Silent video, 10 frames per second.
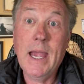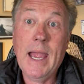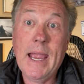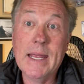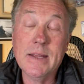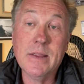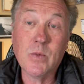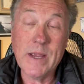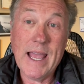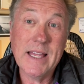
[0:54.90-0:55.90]
And the
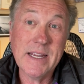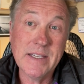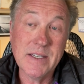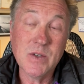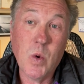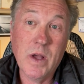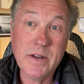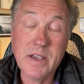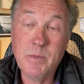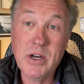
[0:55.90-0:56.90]
reality is quality
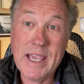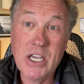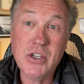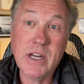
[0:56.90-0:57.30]
communication